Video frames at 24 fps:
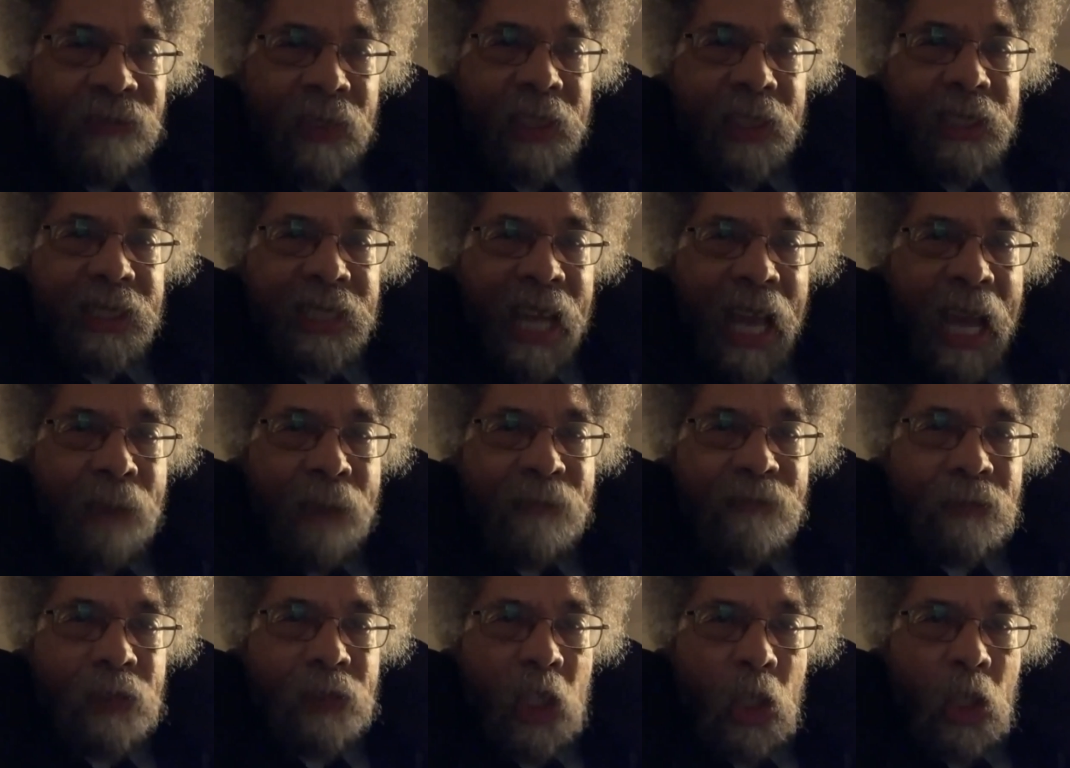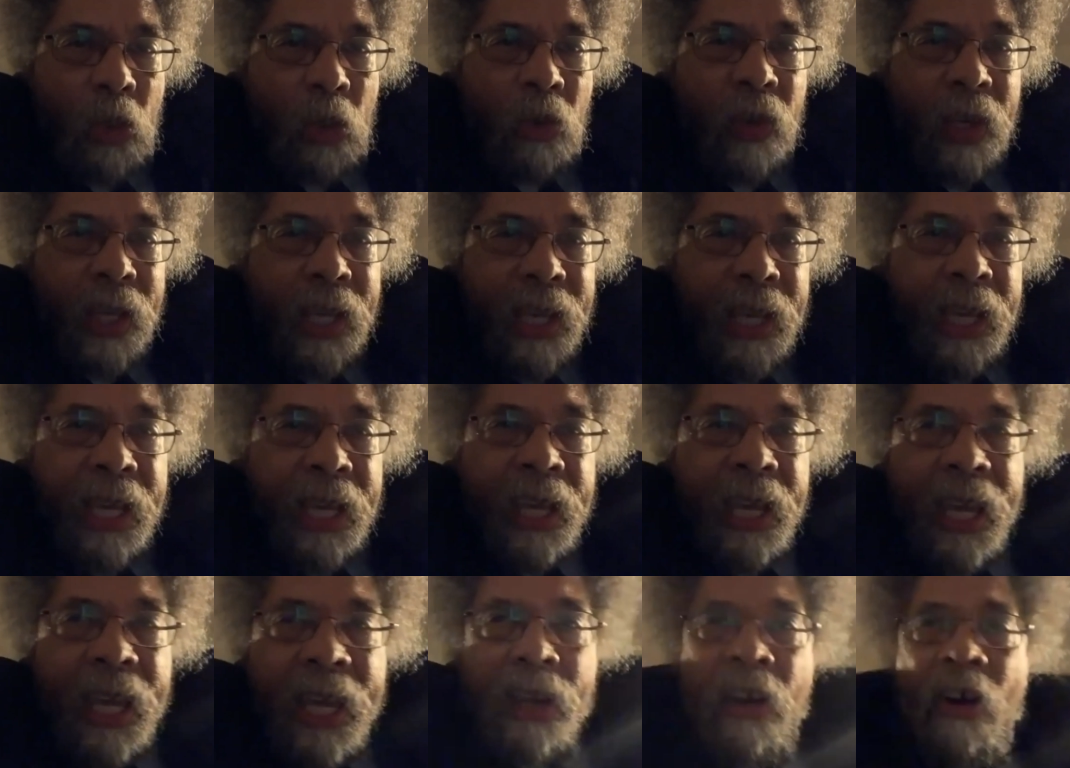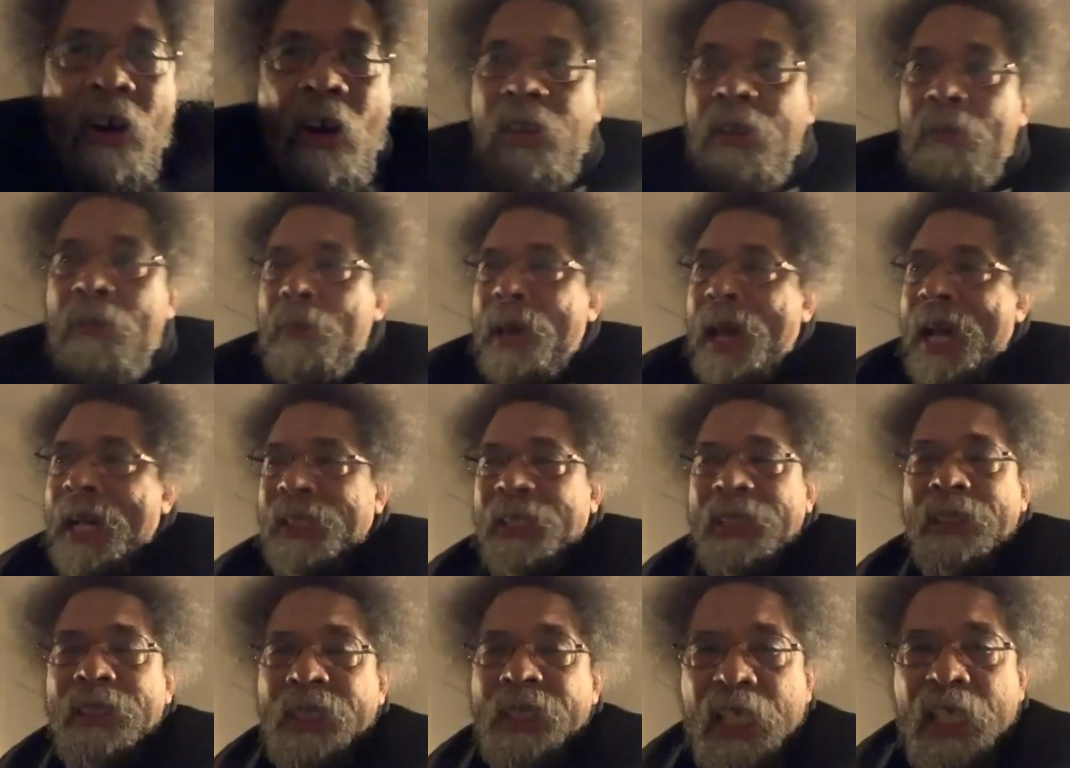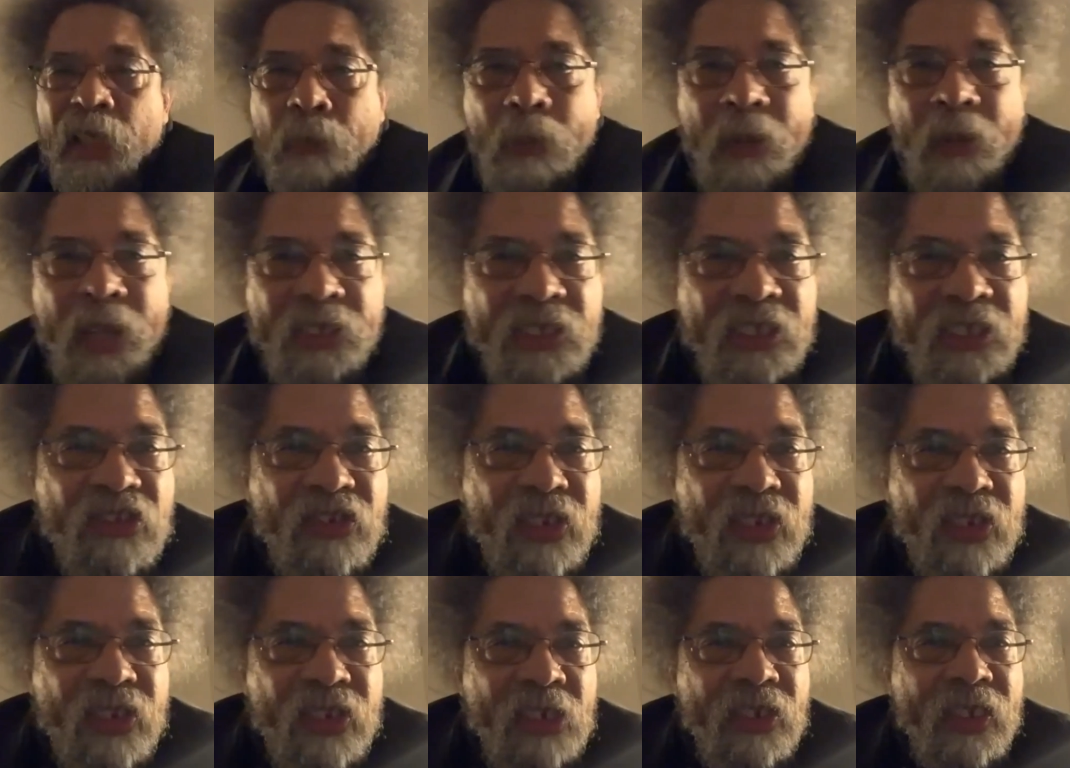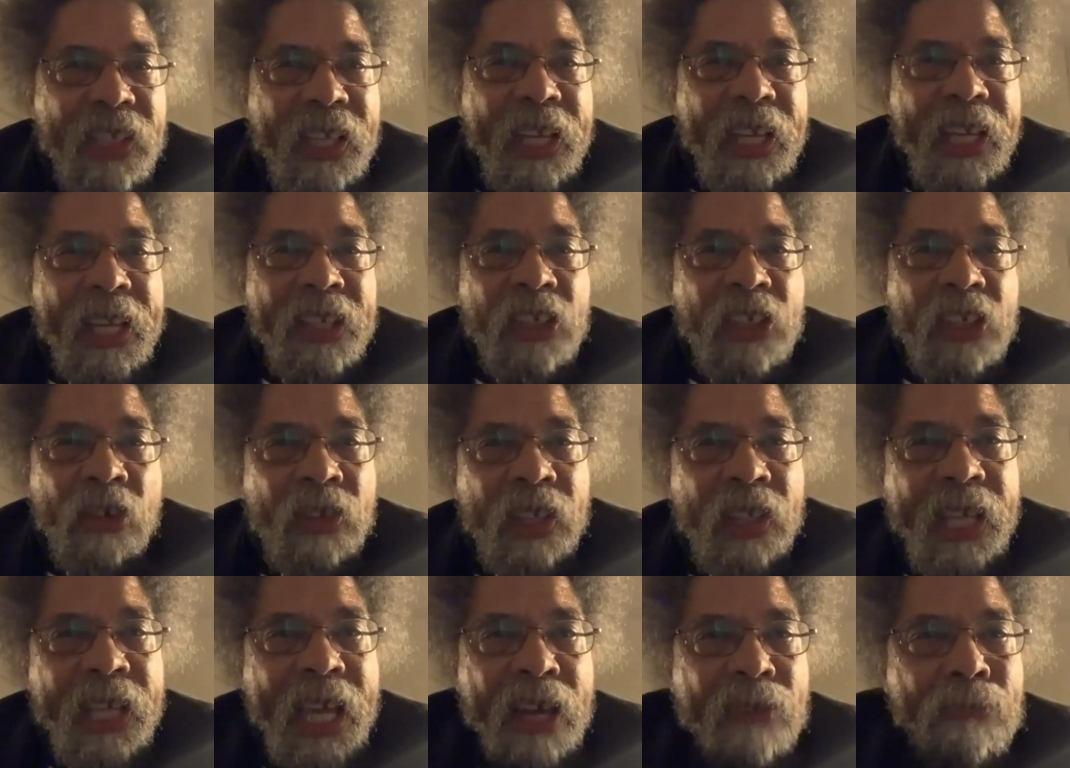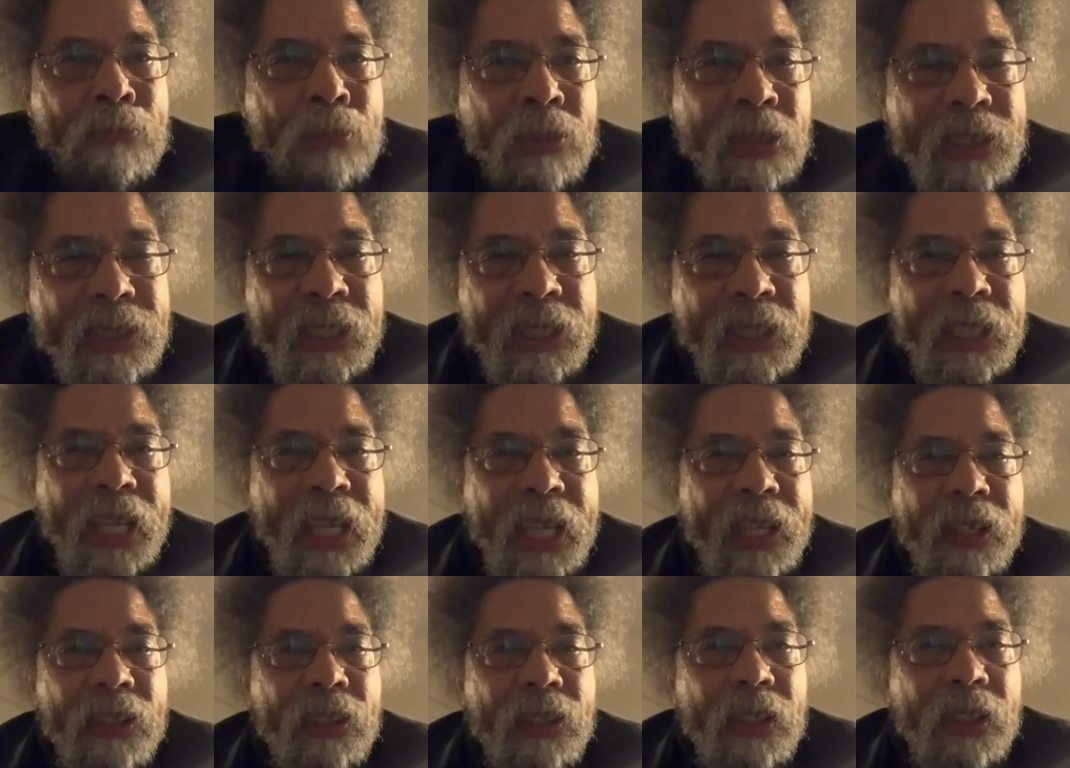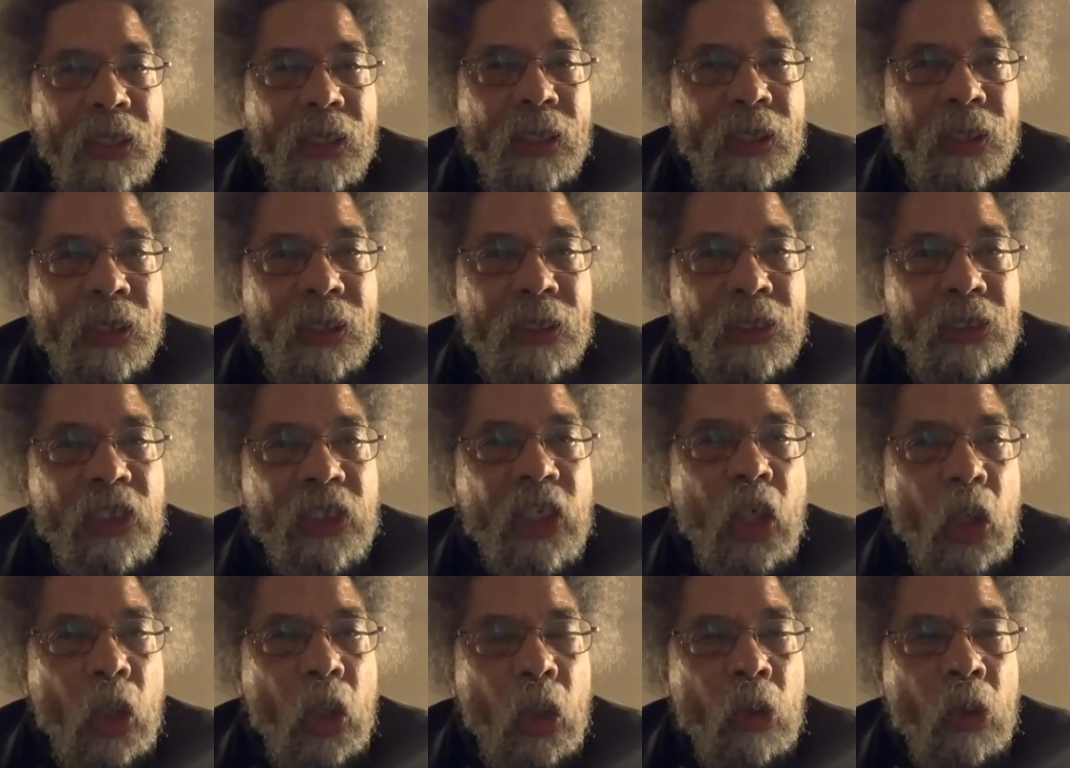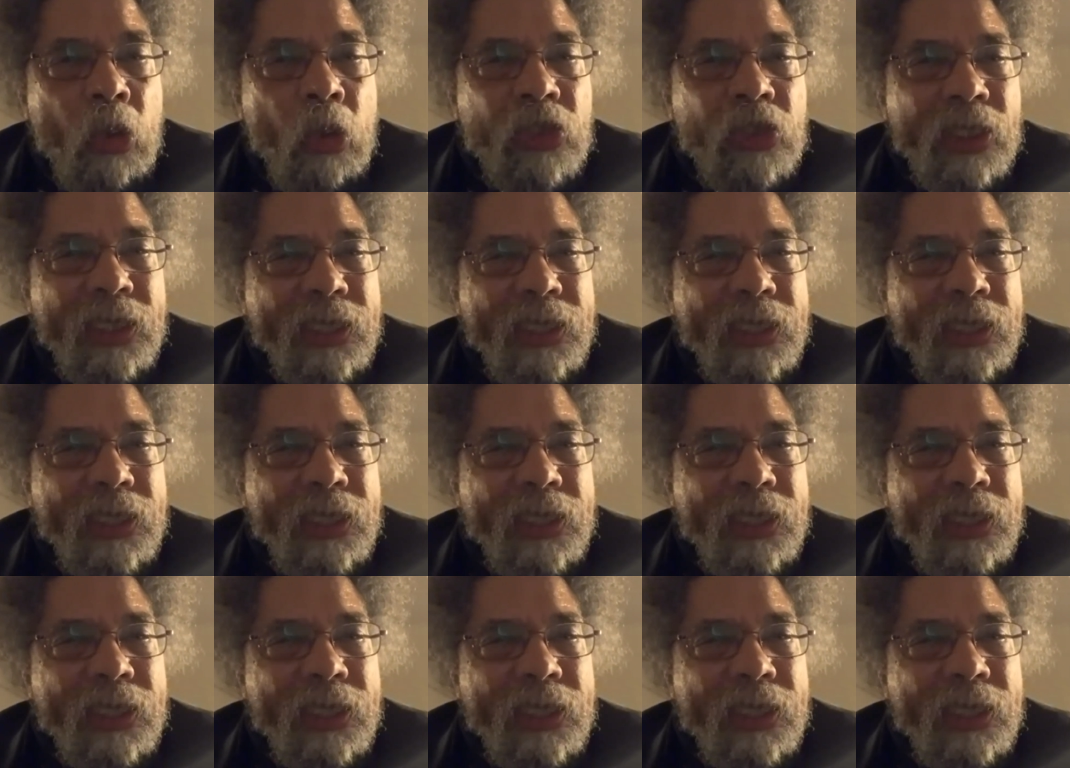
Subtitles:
for the top few, and all the masses of these precious children don't even have books in their schools.